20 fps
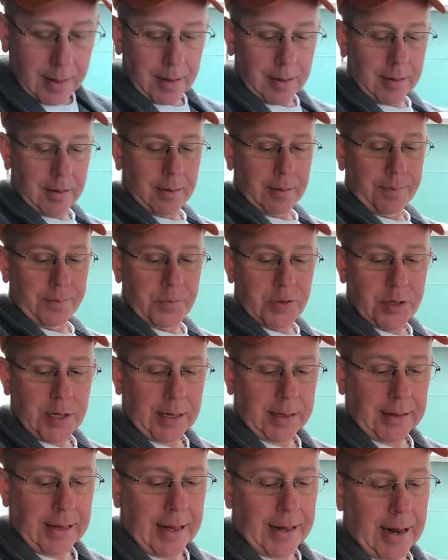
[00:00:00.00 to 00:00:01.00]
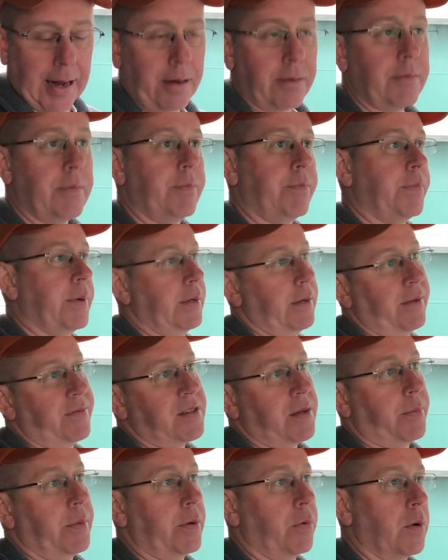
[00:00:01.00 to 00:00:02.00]
um, check that out. But if
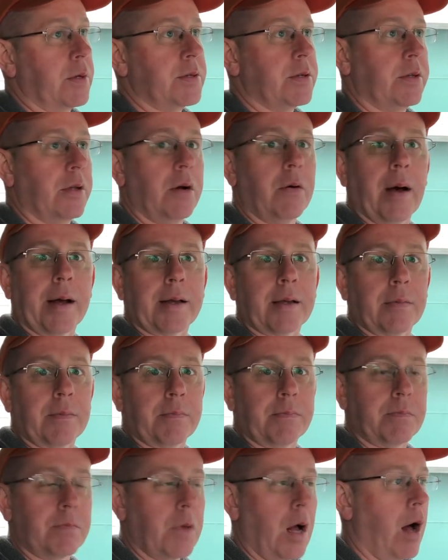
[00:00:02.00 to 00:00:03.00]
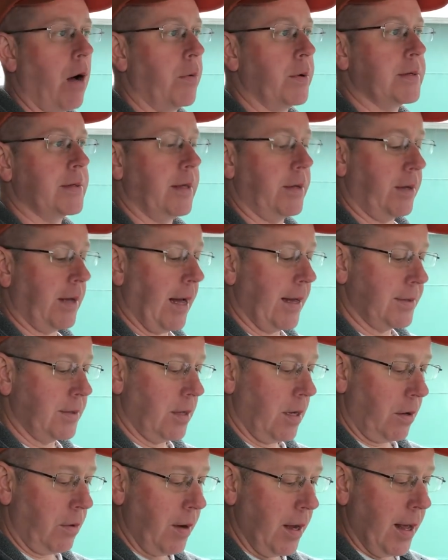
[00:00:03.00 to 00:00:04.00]
somebody wants to know, I can always let you guys
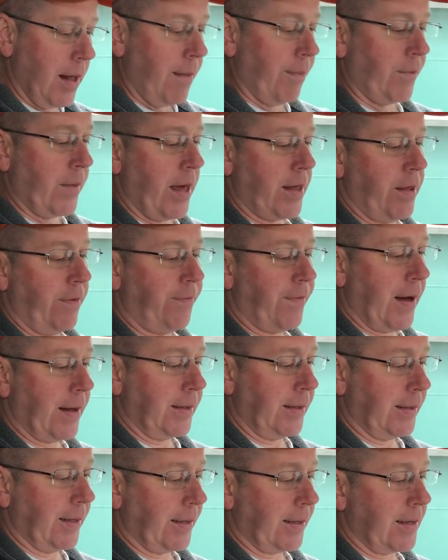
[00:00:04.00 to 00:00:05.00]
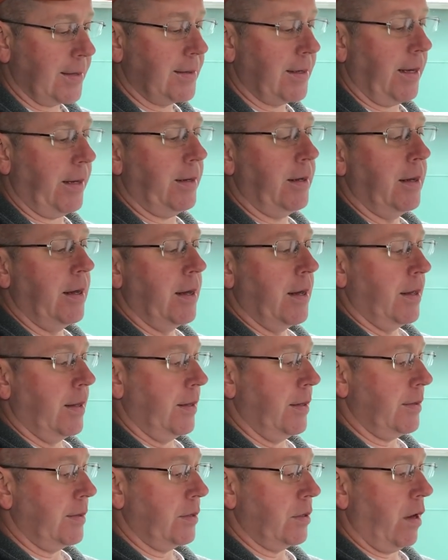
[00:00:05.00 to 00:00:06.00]
know. And then finally, like I said,
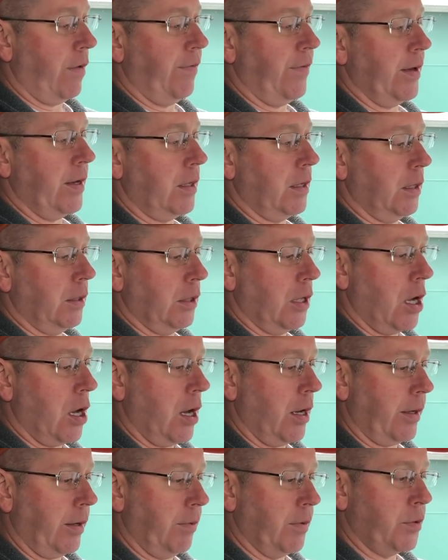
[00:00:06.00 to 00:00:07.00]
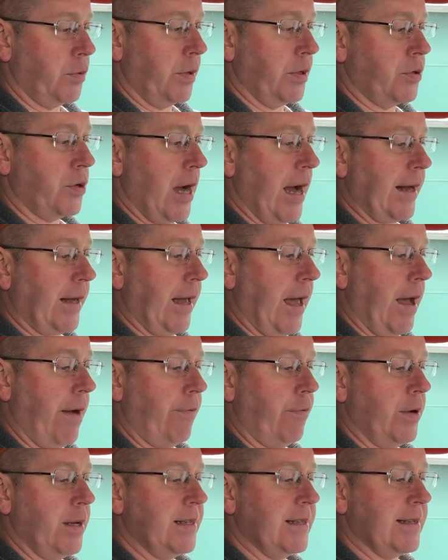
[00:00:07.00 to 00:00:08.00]
this is our vehicle log in which we track
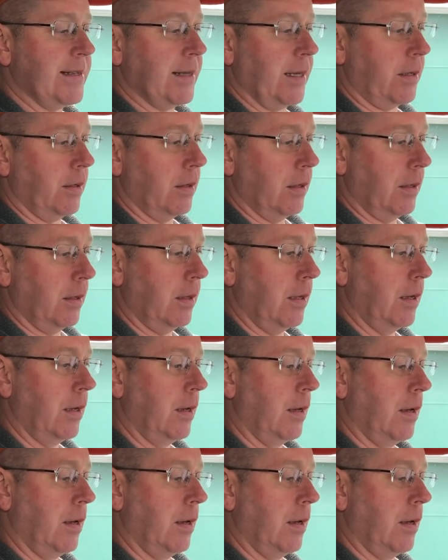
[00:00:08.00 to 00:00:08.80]
every single